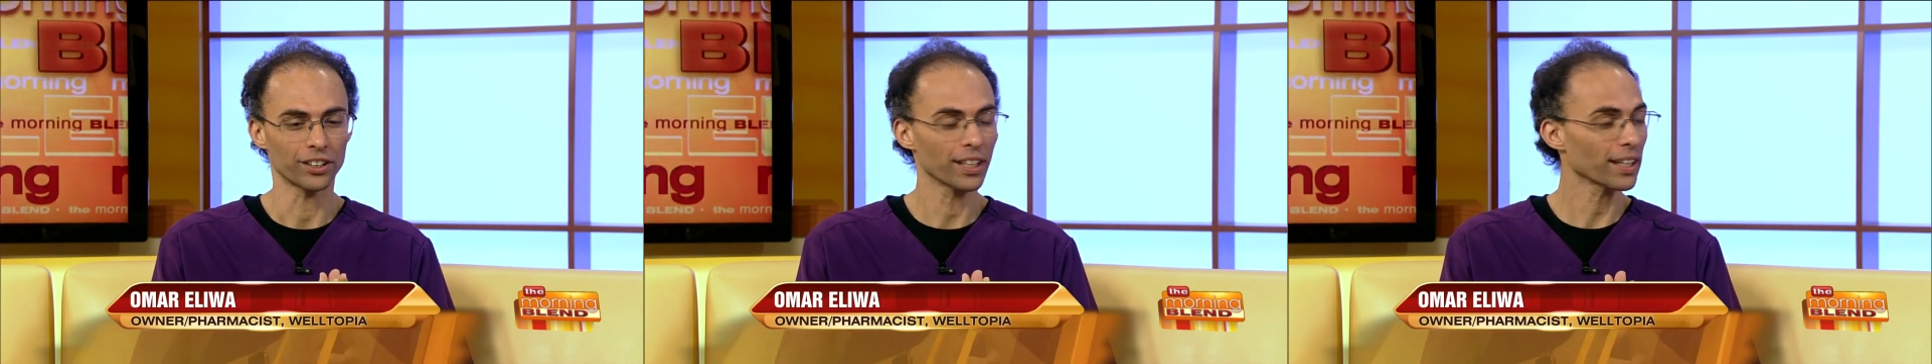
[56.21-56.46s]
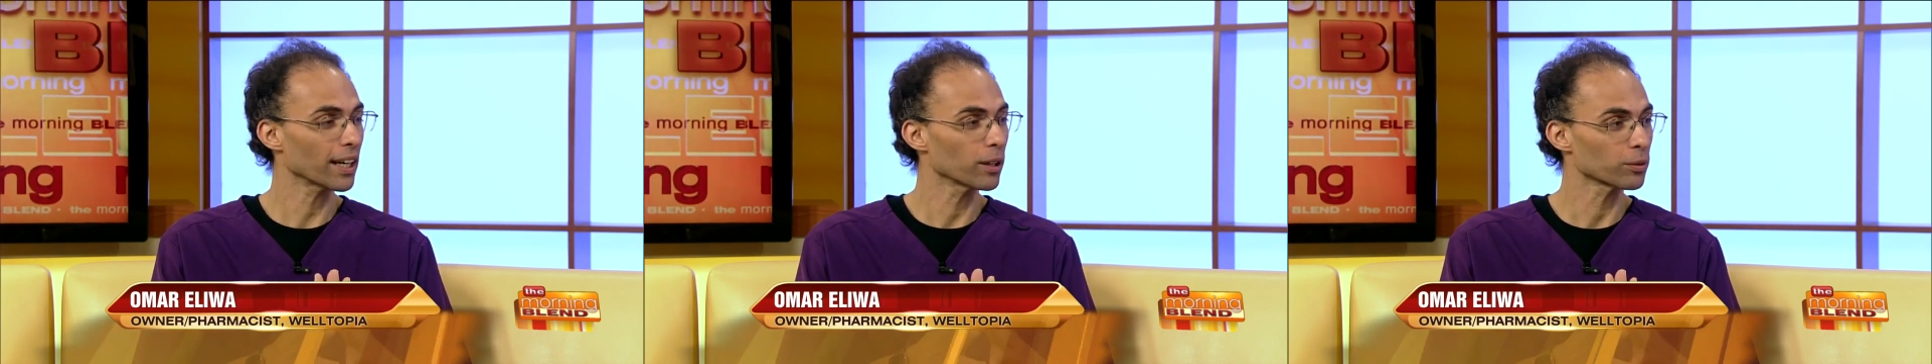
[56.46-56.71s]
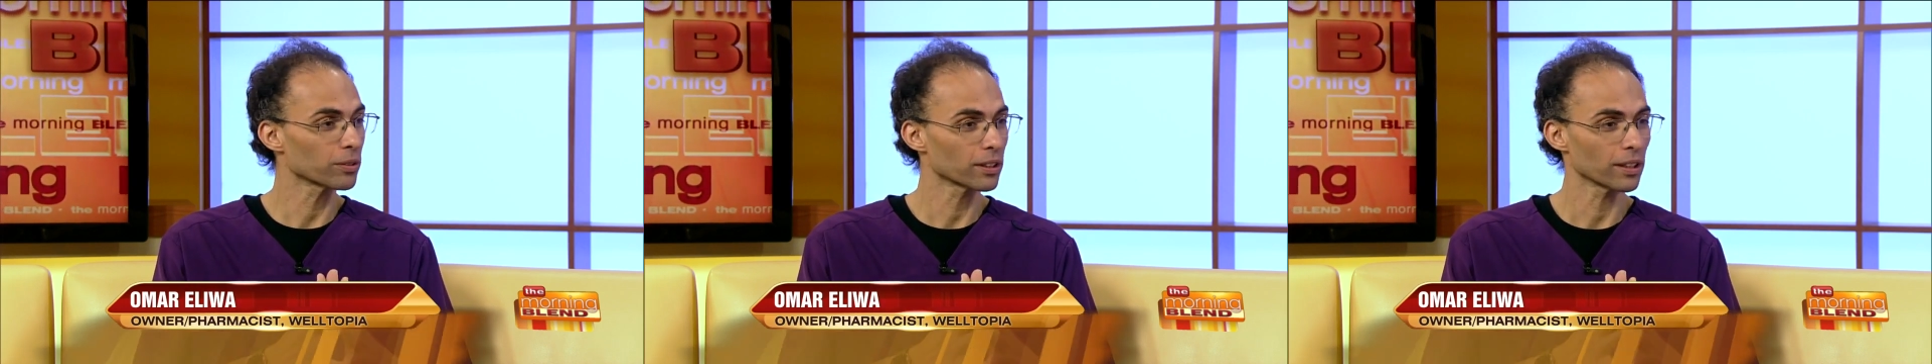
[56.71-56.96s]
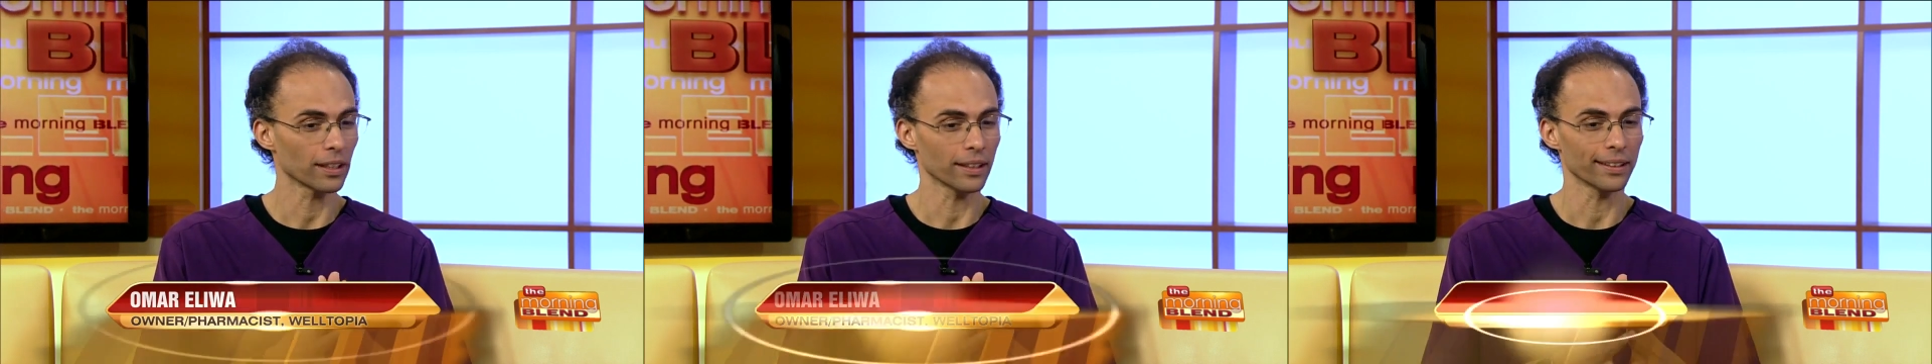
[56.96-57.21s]

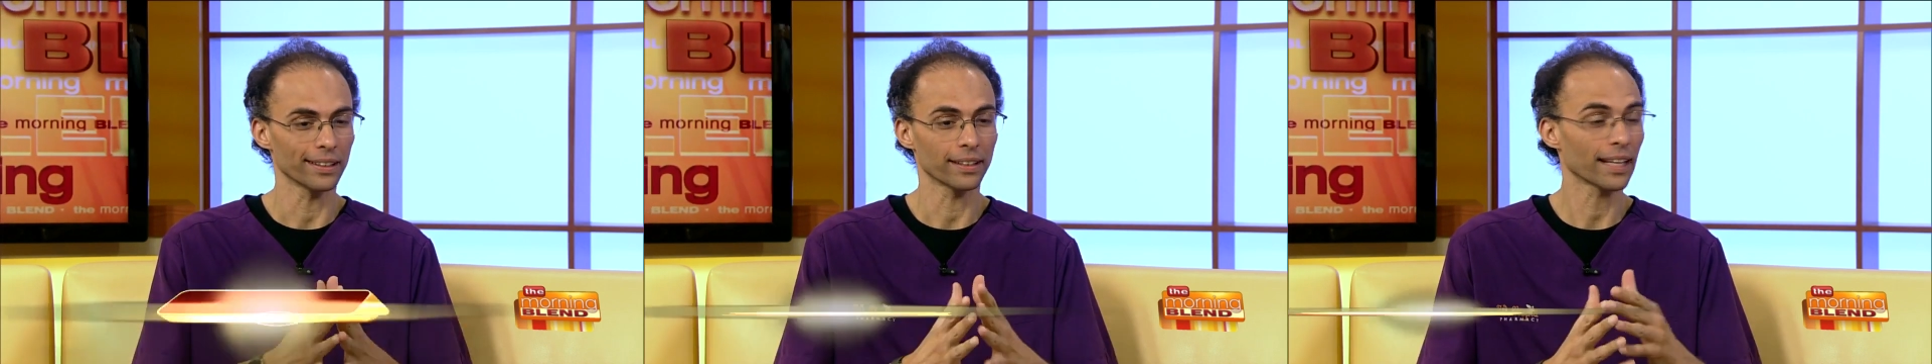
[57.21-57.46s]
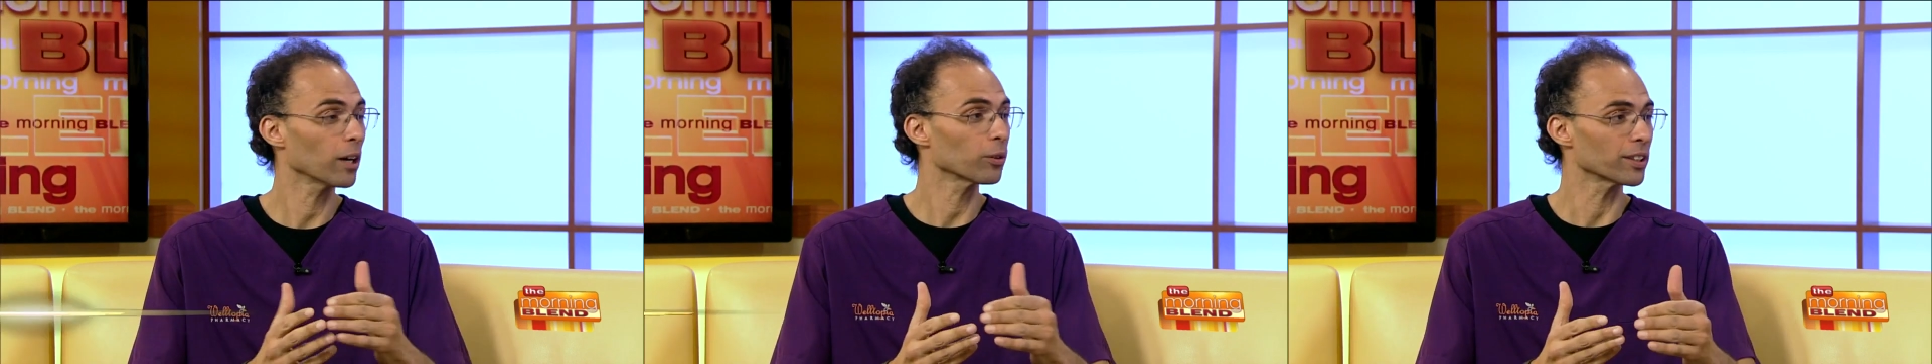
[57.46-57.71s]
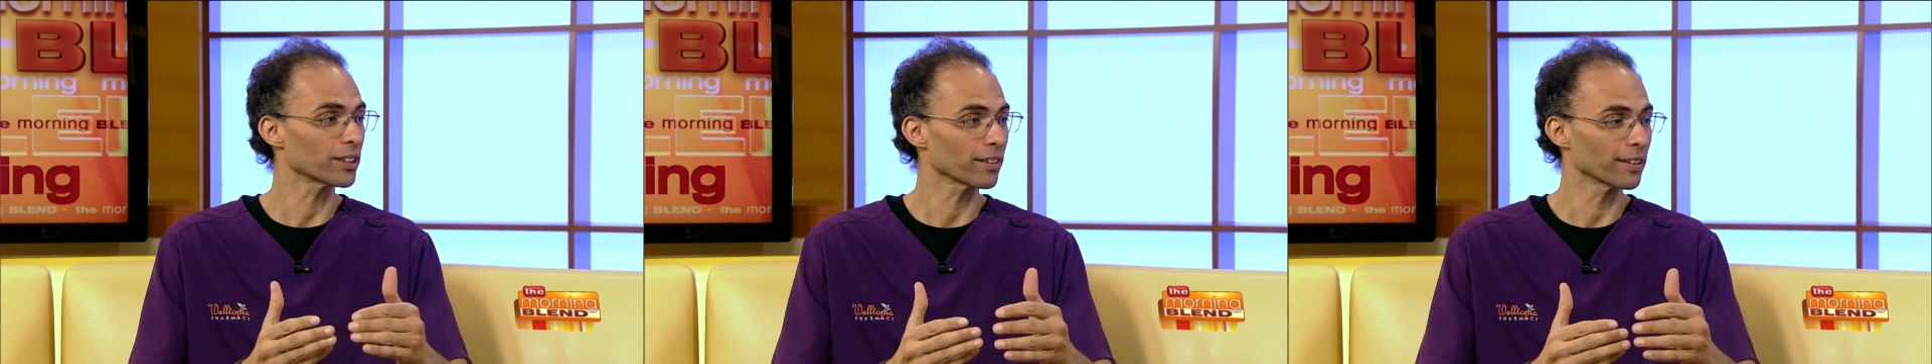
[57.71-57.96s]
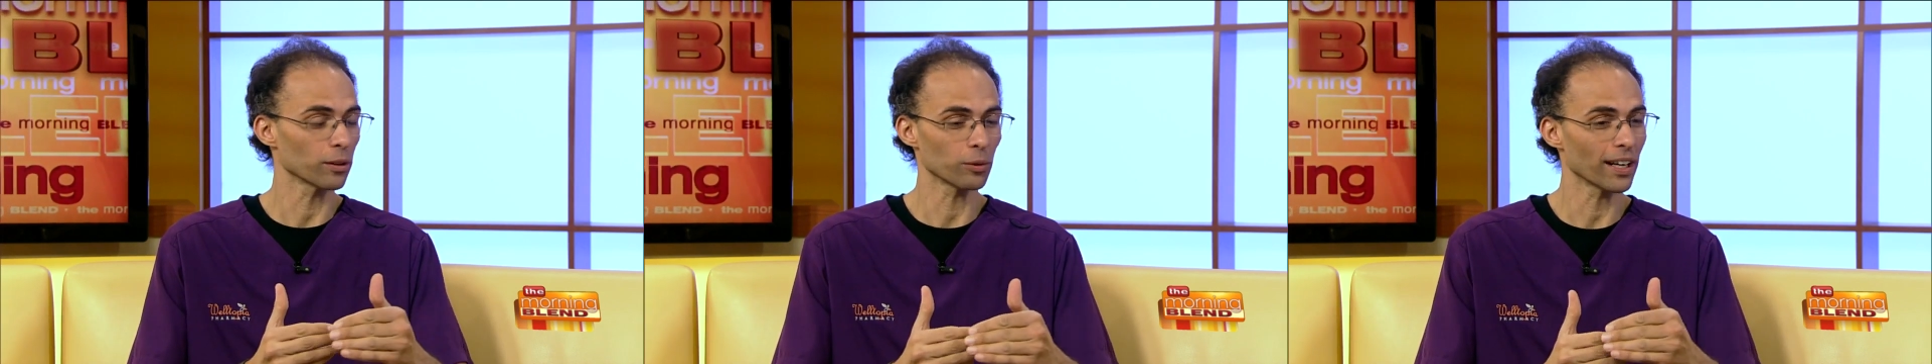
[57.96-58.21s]
checkout counter
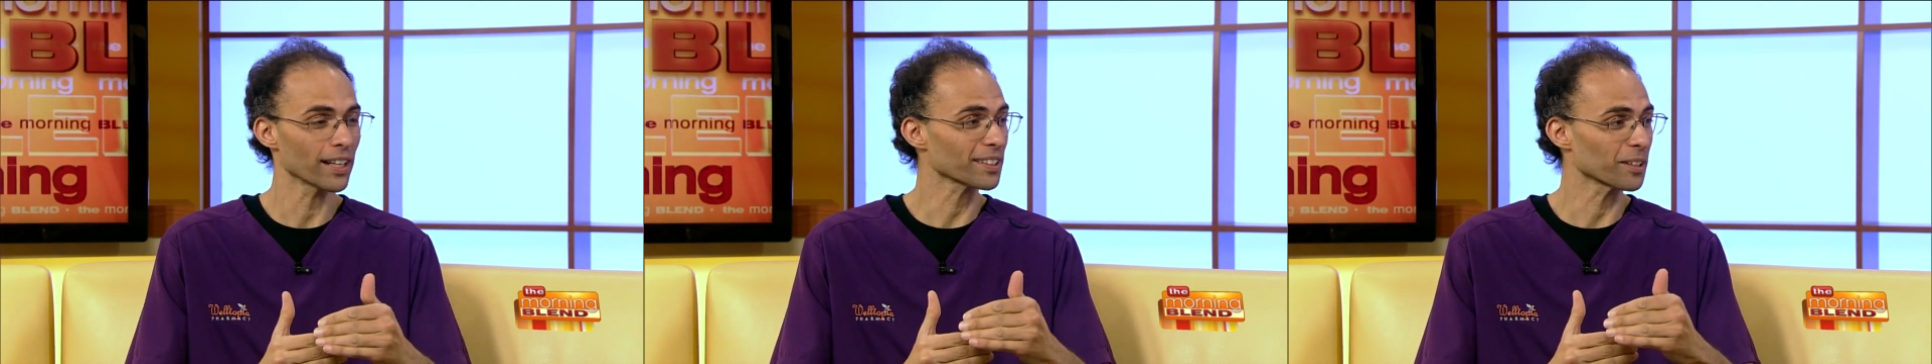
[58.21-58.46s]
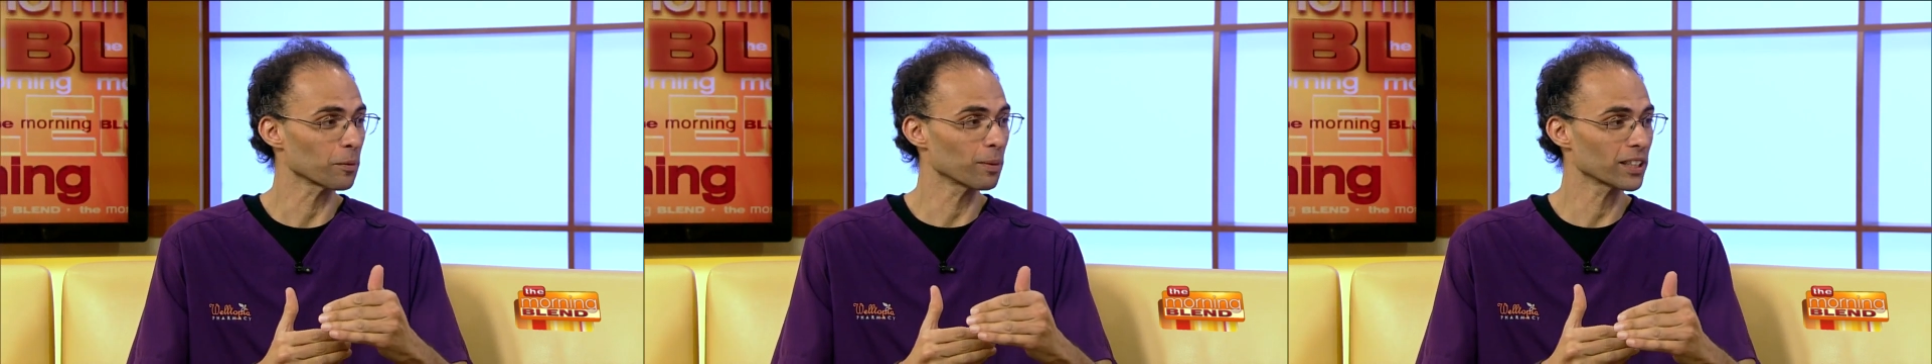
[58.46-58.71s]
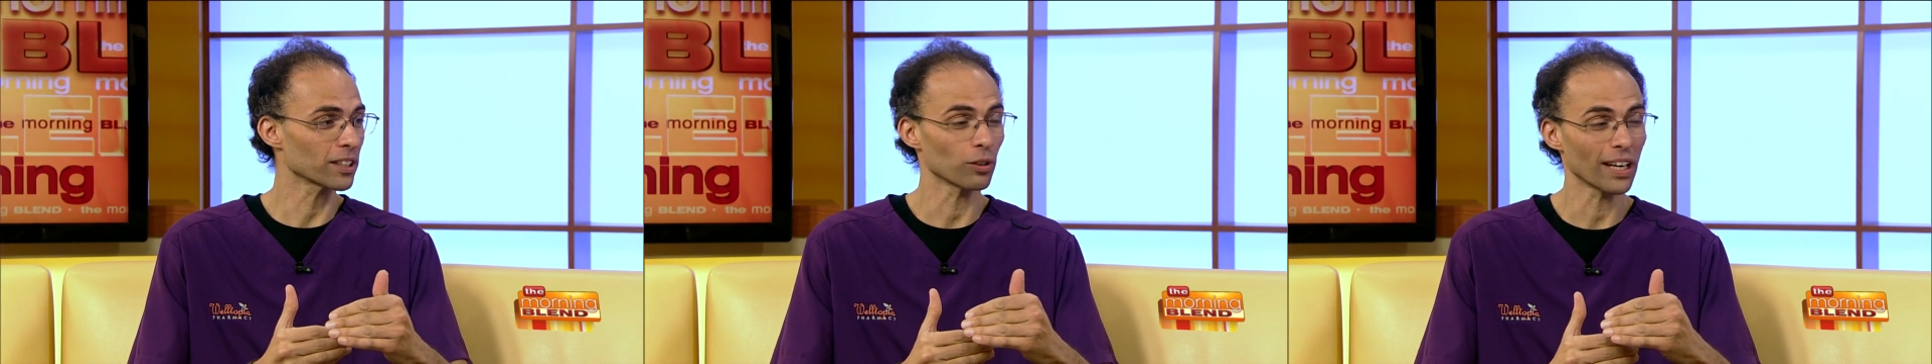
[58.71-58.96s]
that we ask the patient,